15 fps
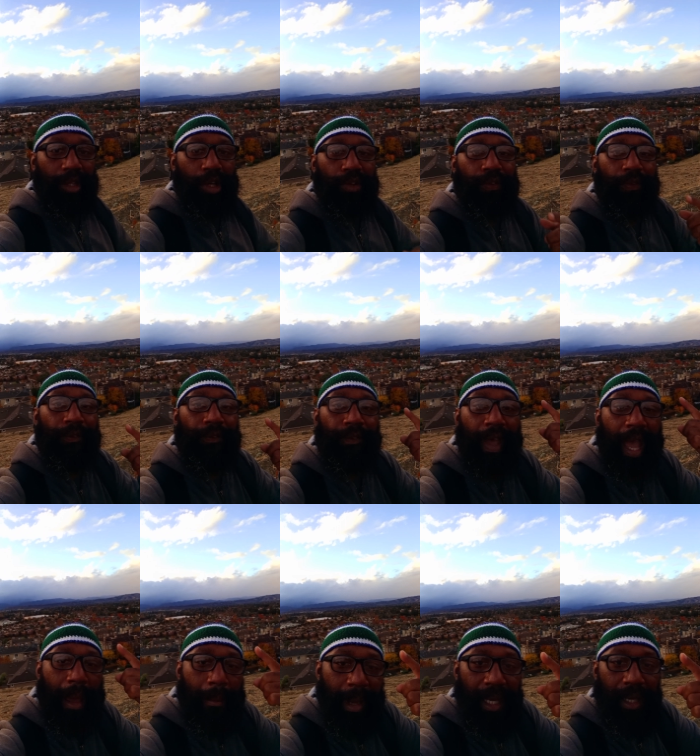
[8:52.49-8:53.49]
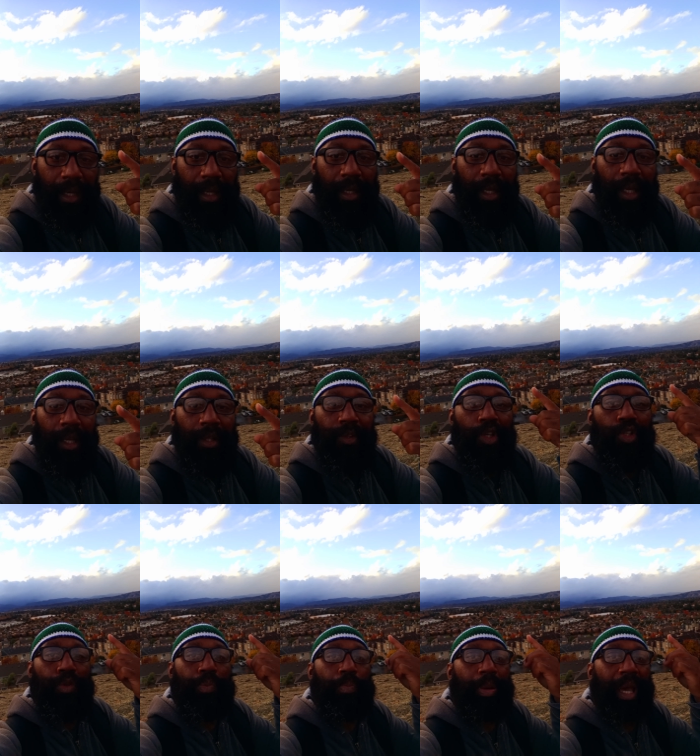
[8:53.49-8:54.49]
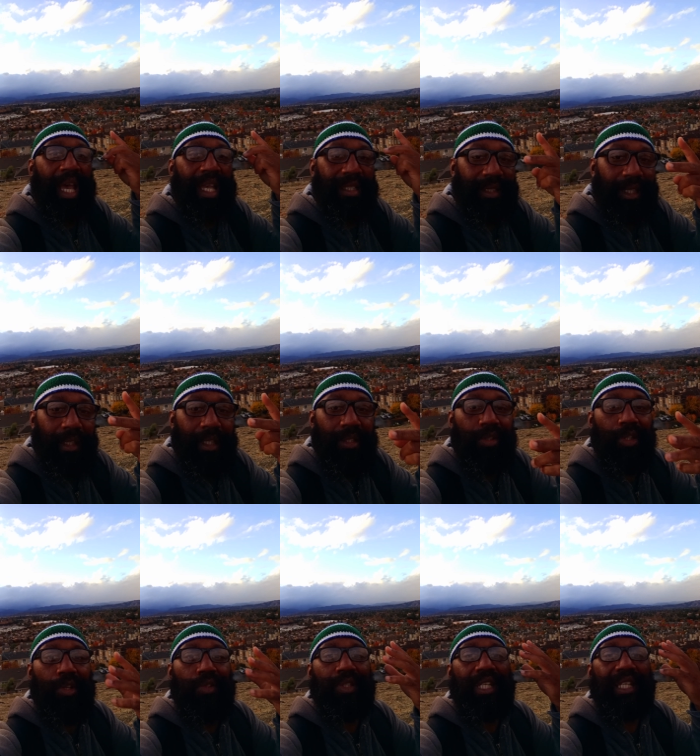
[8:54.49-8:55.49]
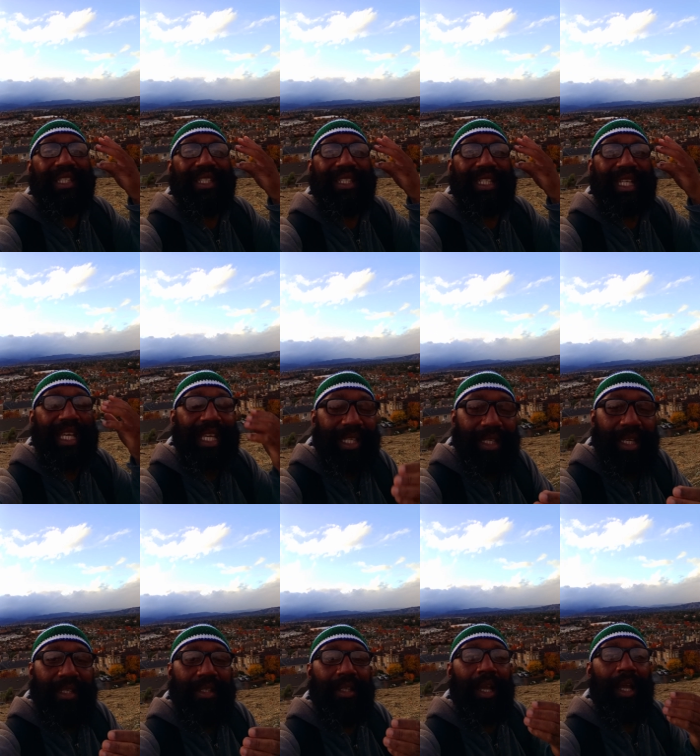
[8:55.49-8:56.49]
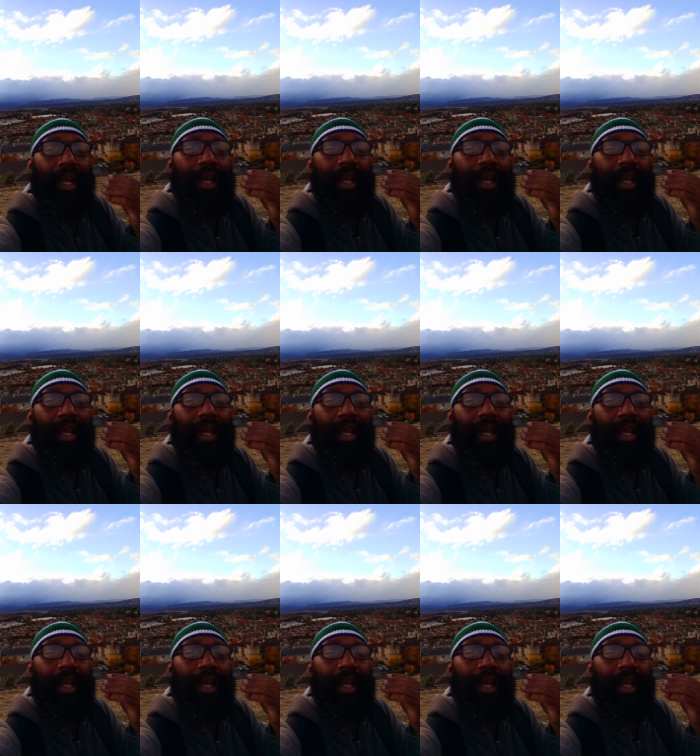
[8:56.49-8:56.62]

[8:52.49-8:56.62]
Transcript: There's famine, there's pestilence, there's diseases